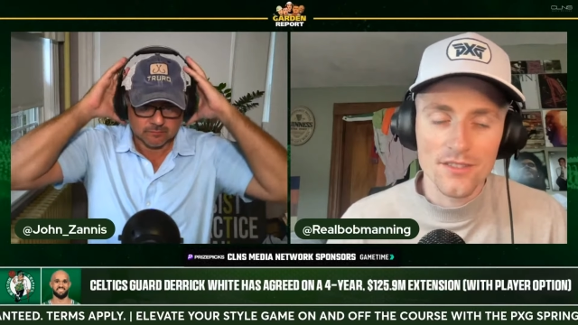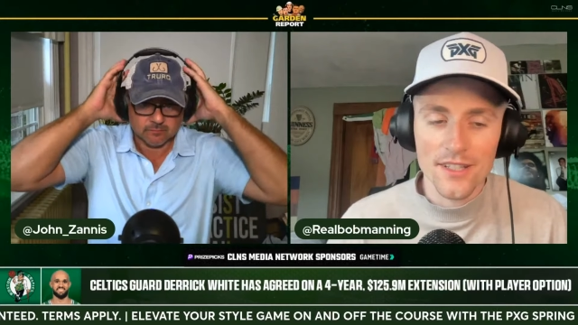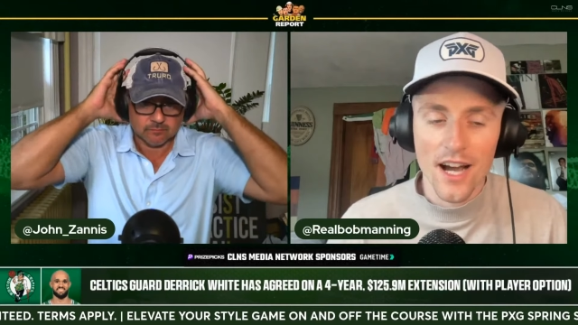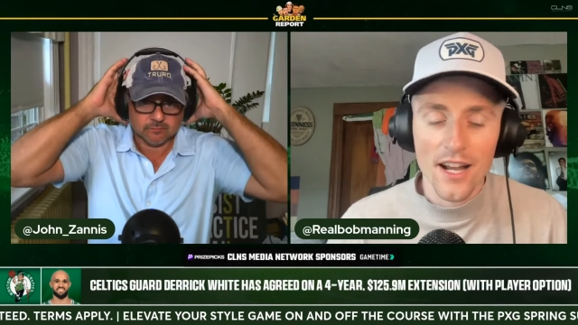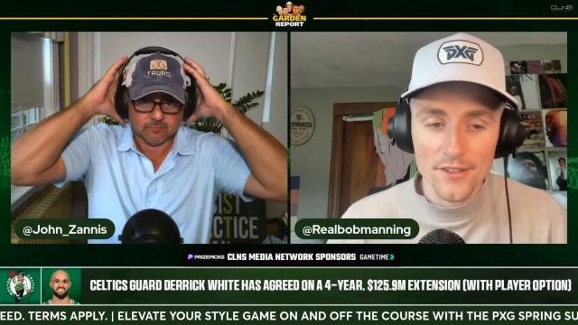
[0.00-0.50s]
Speaker 1: You
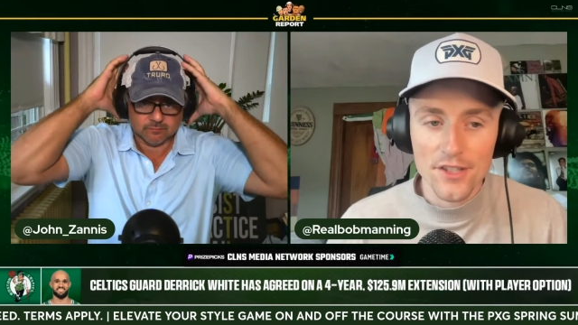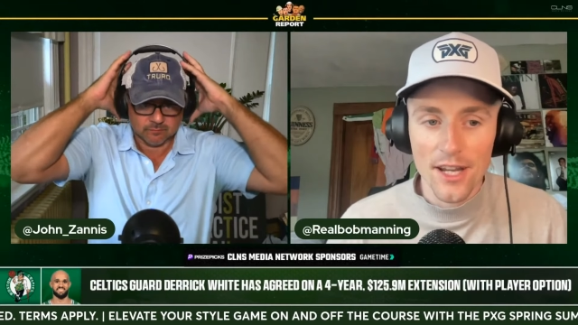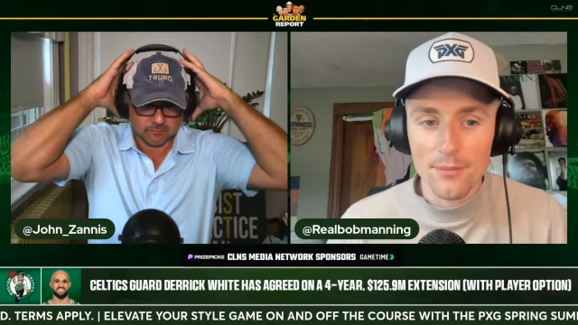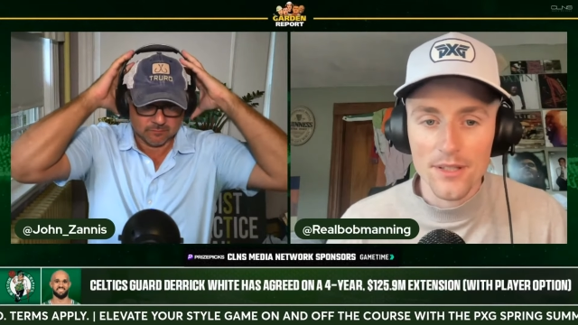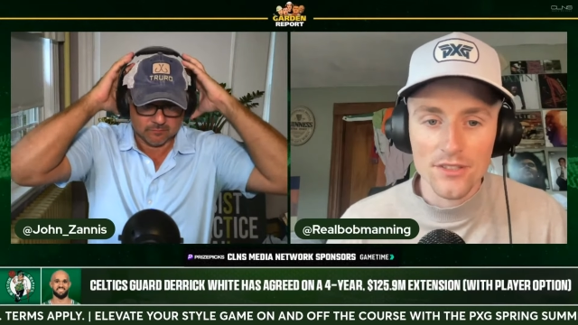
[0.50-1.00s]
got your
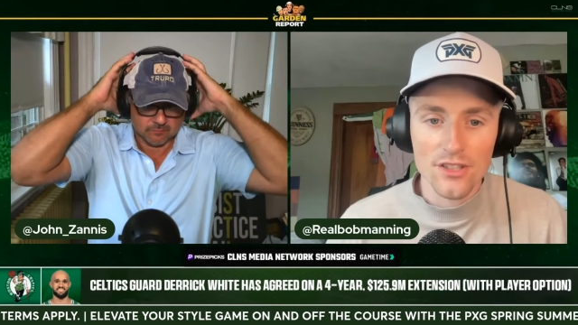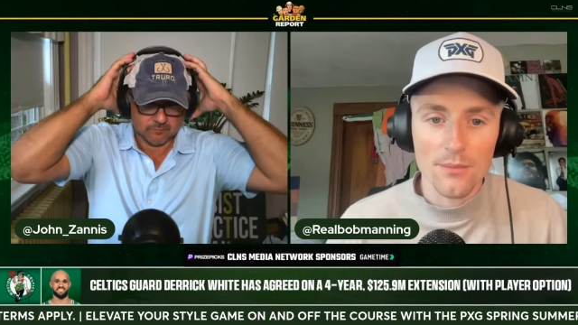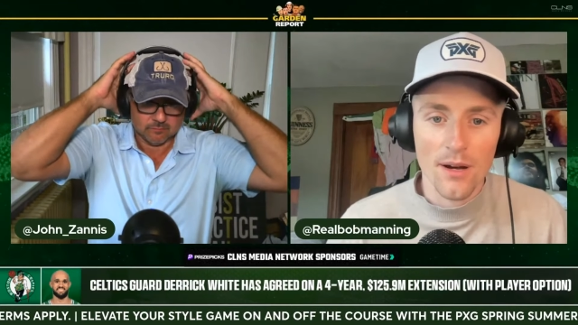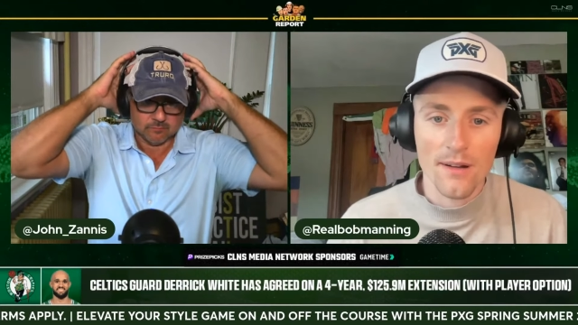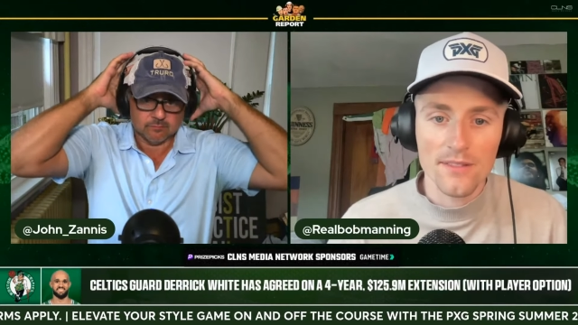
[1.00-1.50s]
championship,
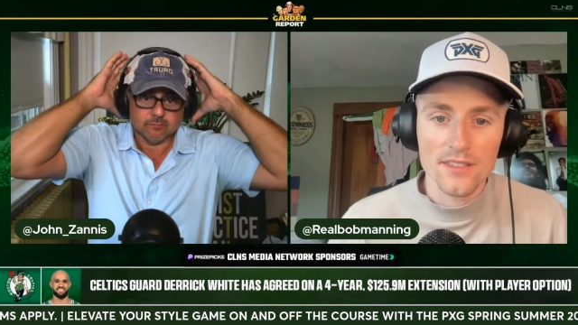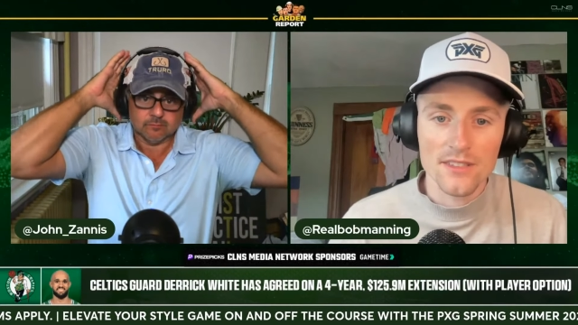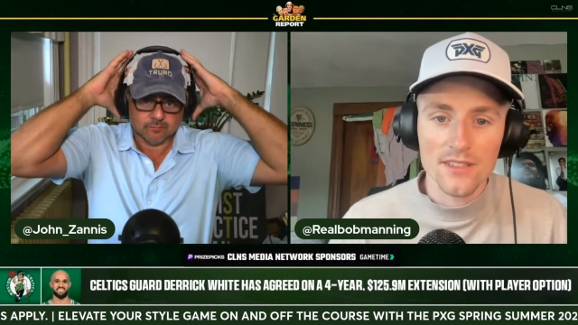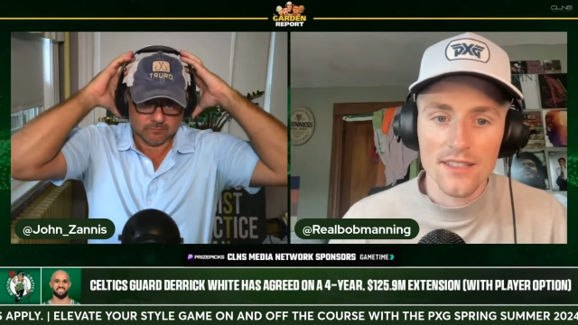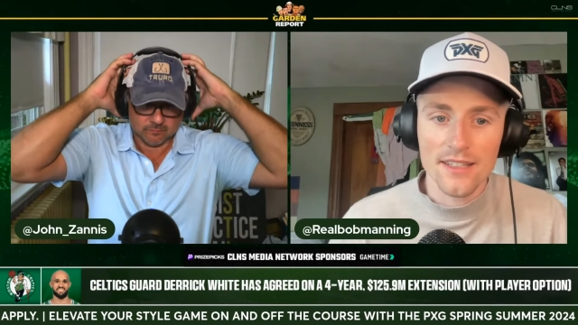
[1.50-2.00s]

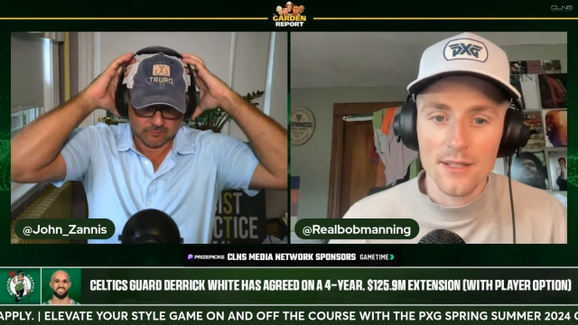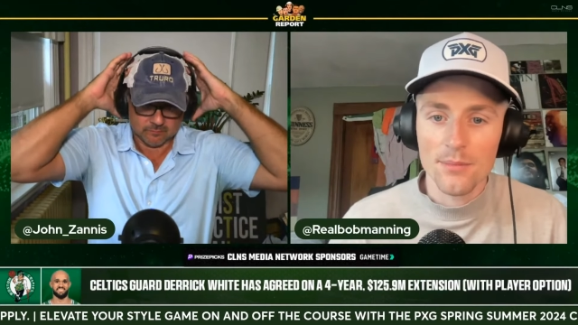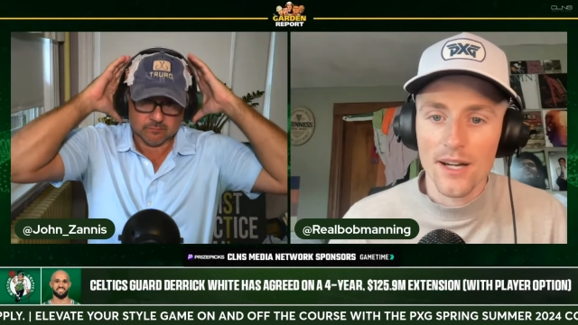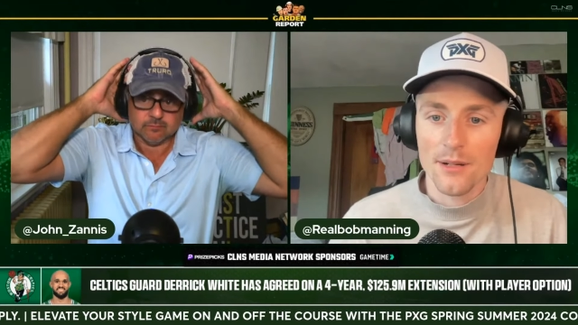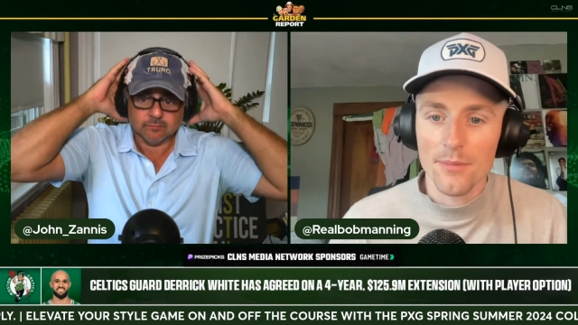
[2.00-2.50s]
obviously, and he
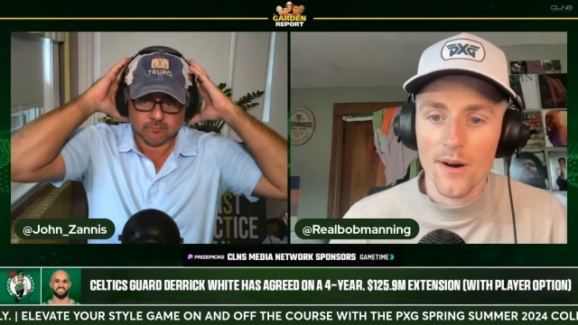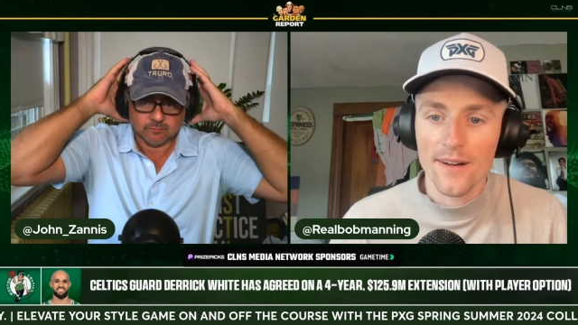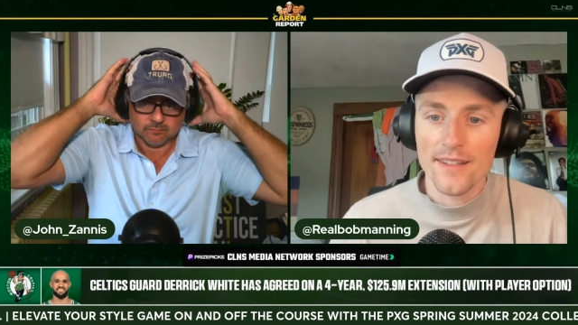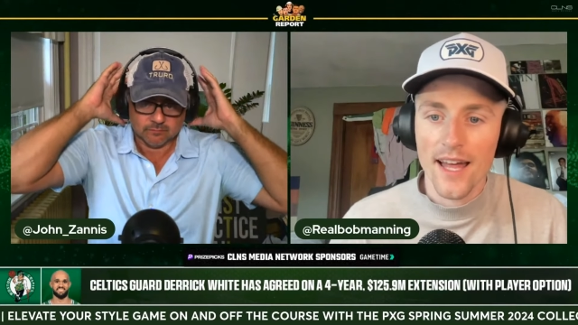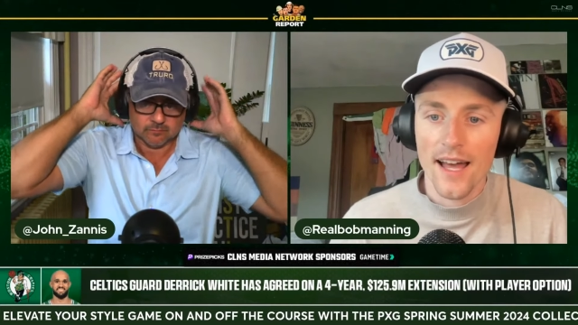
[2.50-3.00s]
played a part
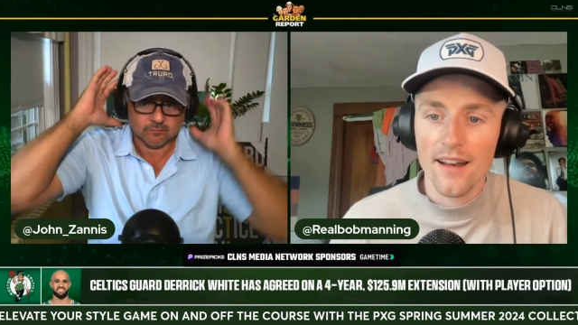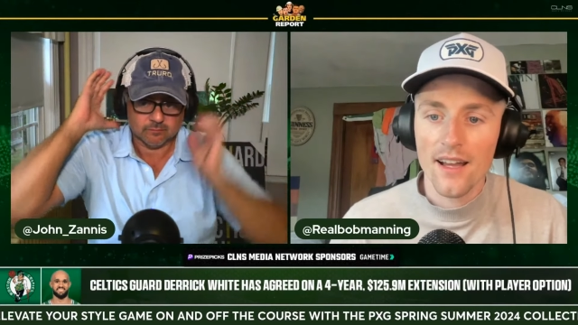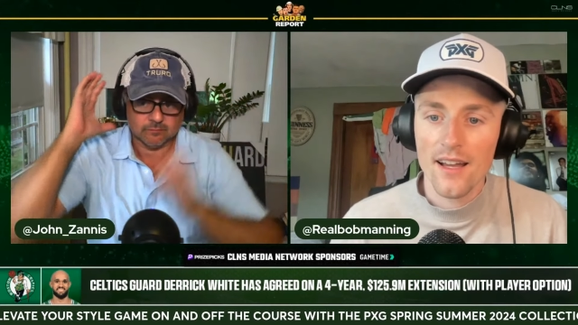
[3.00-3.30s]
in that.